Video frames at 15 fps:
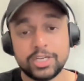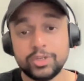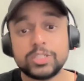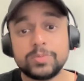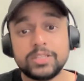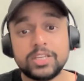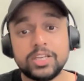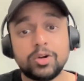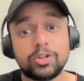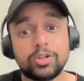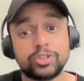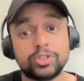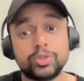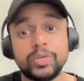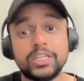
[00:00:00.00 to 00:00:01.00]
USB 3
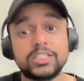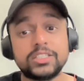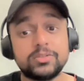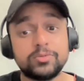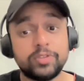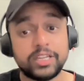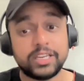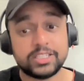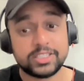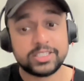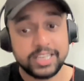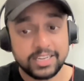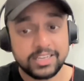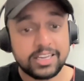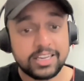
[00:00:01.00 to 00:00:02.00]
also tweaked various
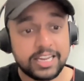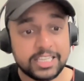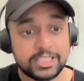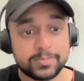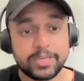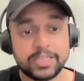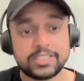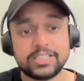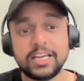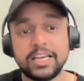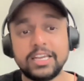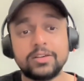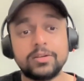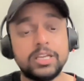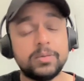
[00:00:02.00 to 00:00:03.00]
technical aspects
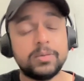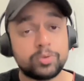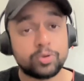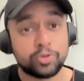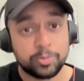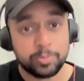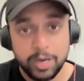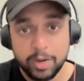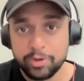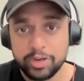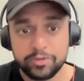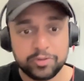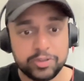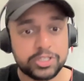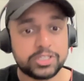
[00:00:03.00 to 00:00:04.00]
like improved power
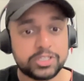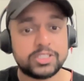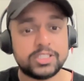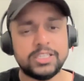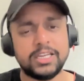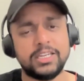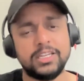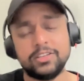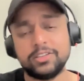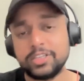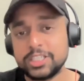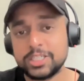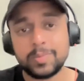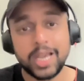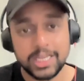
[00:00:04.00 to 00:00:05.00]
efficiency and
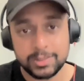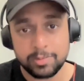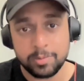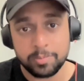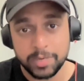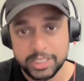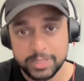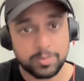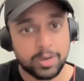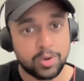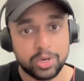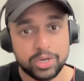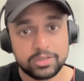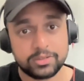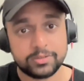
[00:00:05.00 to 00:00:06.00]
increased maximum bus
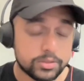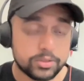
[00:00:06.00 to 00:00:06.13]
power.